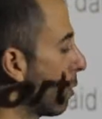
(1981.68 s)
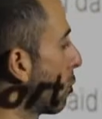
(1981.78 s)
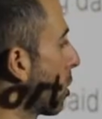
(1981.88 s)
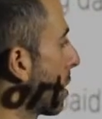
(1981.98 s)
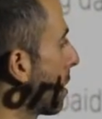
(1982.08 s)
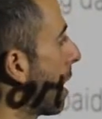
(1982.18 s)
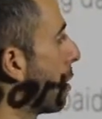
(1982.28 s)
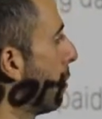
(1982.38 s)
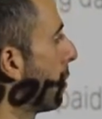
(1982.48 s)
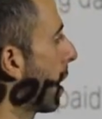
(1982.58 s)
on just that
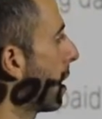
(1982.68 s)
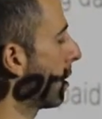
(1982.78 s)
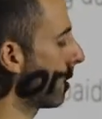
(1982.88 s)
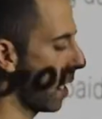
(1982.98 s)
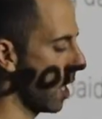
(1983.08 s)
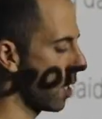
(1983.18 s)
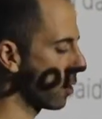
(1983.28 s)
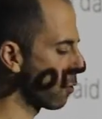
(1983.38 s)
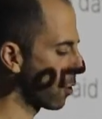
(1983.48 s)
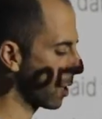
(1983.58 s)
use case.
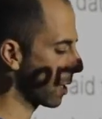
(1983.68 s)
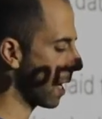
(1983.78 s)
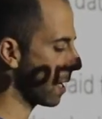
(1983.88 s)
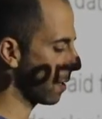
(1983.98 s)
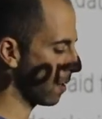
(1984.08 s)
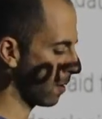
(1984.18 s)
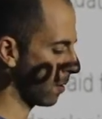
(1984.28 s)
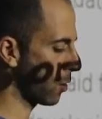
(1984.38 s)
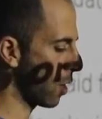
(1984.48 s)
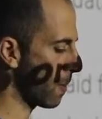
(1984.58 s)
So just get
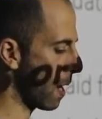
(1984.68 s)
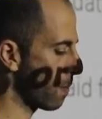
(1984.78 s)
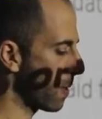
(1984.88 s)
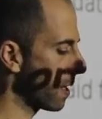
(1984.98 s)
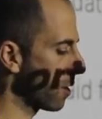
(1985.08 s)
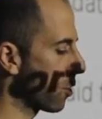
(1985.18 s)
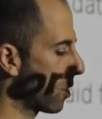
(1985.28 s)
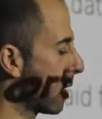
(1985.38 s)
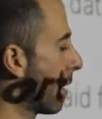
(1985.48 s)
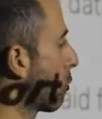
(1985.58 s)
Snowplow in place and
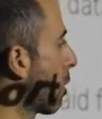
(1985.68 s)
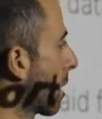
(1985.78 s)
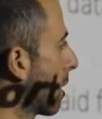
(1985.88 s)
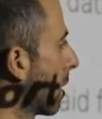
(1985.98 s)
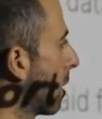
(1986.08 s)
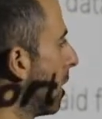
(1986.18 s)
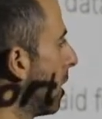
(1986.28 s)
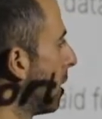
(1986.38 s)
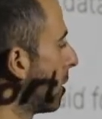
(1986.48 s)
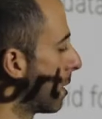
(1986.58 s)
just enough tracking
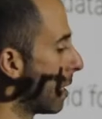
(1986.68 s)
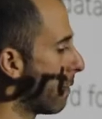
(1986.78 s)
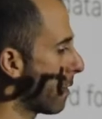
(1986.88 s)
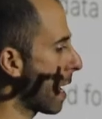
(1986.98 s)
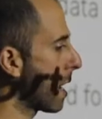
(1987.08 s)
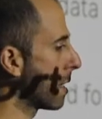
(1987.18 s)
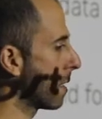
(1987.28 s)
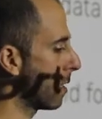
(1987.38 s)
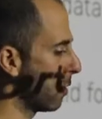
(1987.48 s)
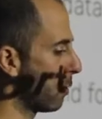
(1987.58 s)
to deliver that
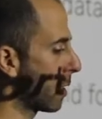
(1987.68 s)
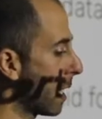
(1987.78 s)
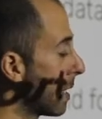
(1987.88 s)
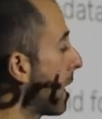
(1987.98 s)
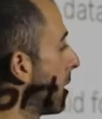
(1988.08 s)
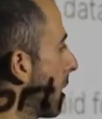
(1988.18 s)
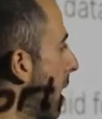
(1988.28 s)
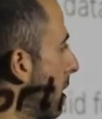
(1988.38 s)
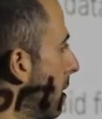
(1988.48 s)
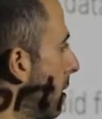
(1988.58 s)
use case end to
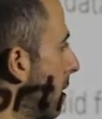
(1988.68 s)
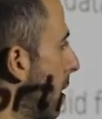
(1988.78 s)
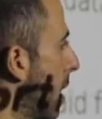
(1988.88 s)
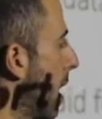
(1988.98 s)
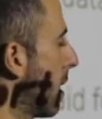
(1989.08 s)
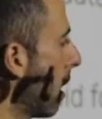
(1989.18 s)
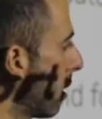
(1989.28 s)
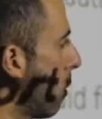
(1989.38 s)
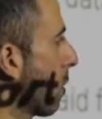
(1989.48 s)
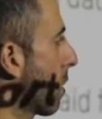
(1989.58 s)
end and
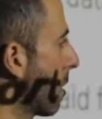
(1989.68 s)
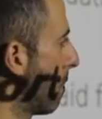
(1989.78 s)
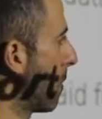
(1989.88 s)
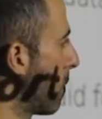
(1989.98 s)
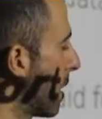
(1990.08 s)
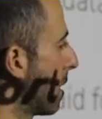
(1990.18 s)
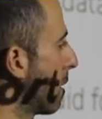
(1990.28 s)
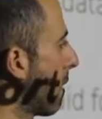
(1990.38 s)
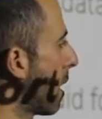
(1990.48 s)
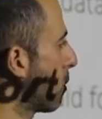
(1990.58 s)
unlock the
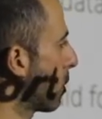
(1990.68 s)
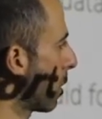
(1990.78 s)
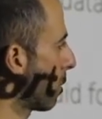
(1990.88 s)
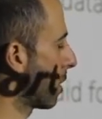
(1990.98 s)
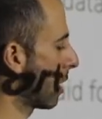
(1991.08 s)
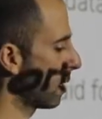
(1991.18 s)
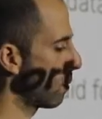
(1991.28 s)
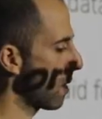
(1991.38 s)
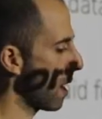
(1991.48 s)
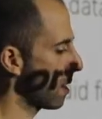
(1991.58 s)
business value associated
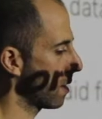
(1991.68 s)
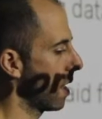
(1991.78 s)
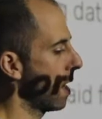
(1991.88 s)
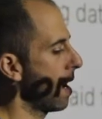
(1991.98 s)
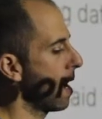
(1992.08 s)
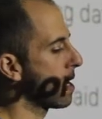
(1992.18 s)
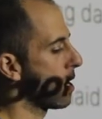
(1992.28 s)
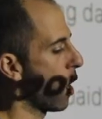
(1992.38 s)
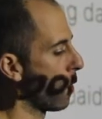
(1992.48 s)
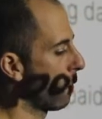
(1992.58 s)
with that. And
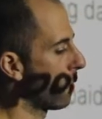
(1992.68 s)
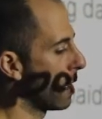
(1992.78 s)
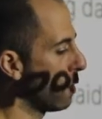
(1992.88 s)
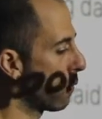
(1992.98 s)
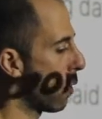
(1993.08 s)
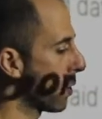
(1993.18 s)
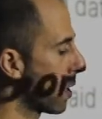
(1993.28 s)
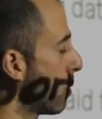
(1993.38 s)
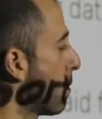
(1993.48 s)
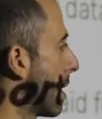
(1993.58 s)
hopefully you've got
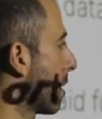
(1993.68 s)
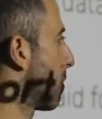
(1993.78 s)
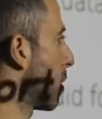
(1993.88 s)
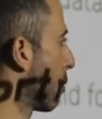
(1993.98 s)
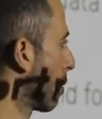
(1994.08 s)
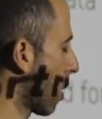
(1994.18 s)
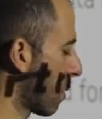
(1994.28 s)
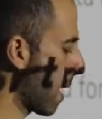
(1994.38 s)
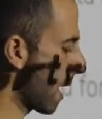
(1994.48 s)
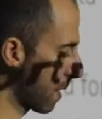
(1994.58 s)
some momentum that you can go
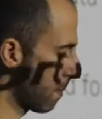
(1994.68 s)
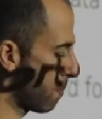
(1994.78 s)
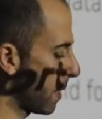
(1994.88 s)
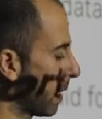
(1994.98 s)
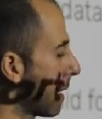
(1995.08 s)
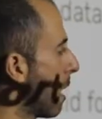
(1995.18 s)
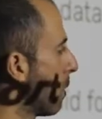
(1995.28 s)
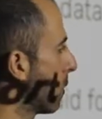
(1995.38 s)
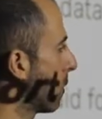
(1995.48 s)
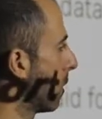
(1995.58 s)
back and build
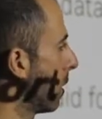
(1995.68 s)
out